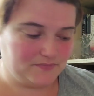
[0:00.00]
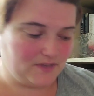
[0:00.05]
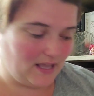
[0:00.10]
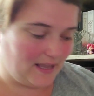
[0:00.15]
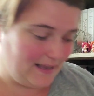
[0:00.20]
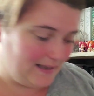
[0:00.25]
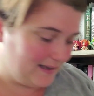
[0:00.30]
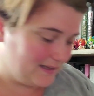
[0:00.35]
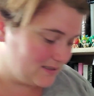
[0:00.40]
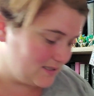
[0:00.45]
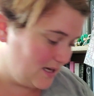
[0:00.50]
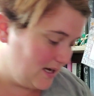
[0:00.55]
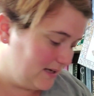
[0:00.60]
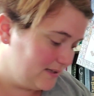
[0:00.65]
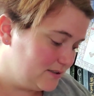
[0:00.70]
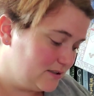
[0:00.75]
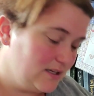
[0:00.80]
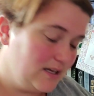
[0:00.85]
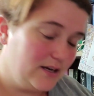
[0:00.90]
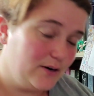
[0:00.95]
Like, because
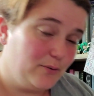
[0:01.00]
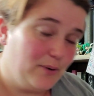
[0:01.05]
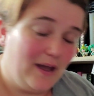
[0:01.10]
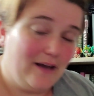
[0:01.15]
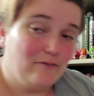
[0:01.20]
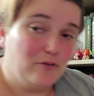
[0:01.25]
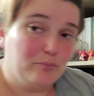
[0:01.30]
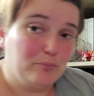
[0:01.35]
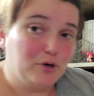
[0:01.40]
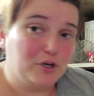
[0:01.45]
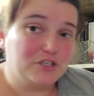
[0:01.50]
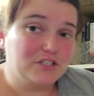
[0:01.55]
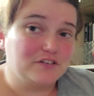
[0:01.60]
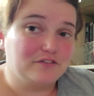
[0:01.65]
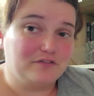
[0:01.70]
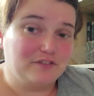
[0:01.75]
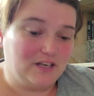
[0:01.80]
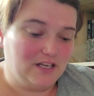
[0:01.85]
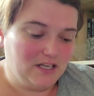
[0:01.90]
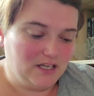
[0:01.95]
I don't have a book to
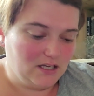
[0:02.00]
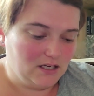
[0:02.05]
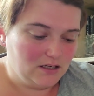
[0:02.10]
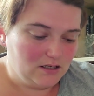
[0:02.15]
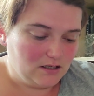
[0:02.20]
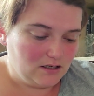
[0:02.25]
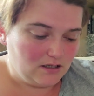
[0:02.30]
fit it.